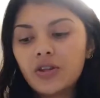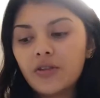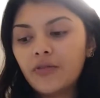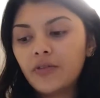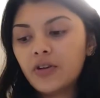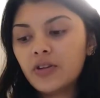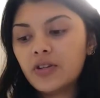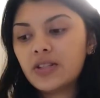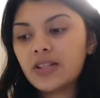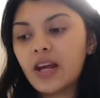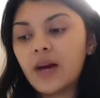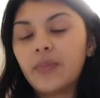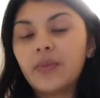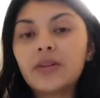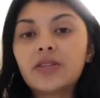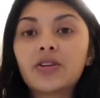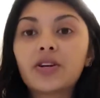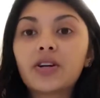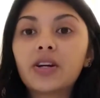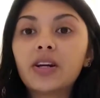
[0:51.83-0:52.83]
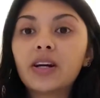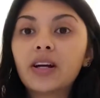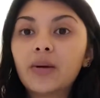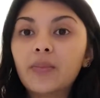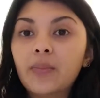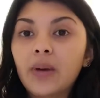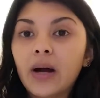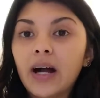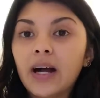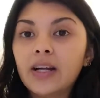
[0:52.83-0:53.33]
the first step is you're gonna
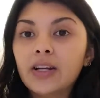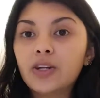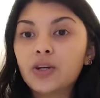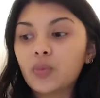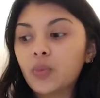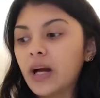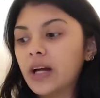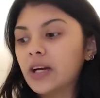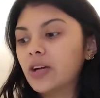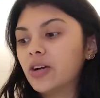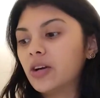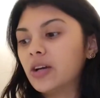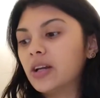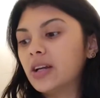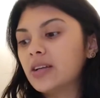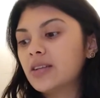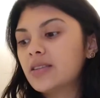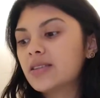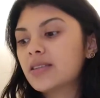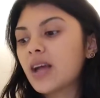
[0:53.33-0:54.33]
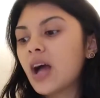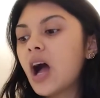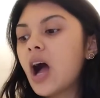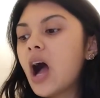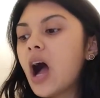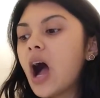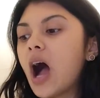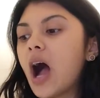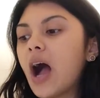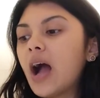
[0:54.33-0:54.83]
combine your wet ingredients.
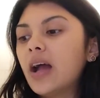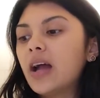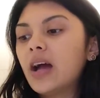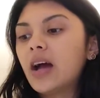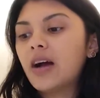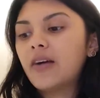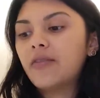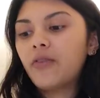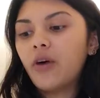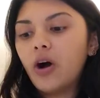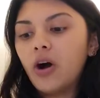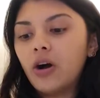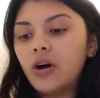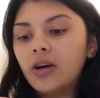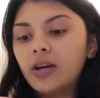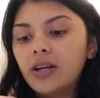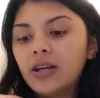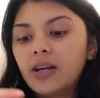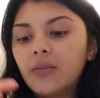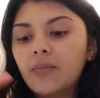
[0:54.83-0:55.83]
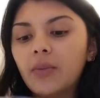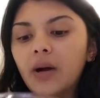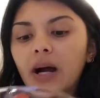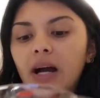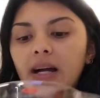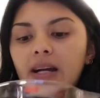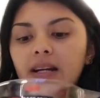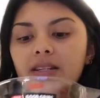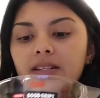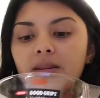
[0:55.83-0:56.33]
I have already
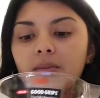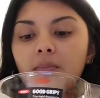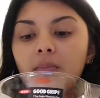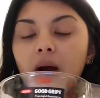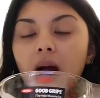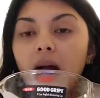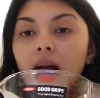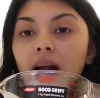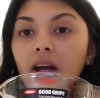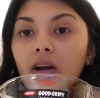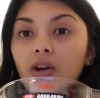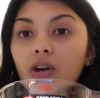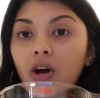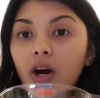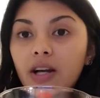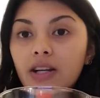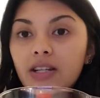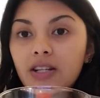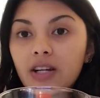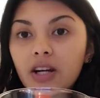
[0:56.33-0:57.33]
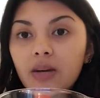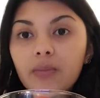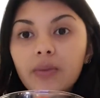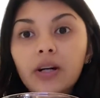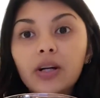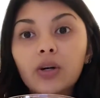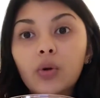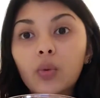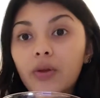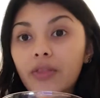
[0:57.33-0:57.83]
combined my non-dairy
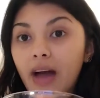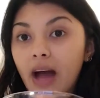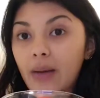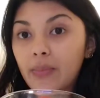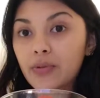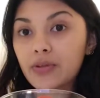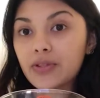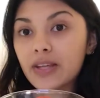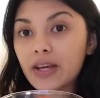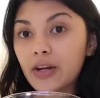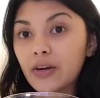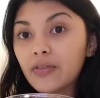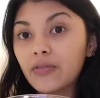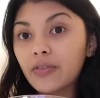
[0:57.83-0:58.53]
milk with apple cider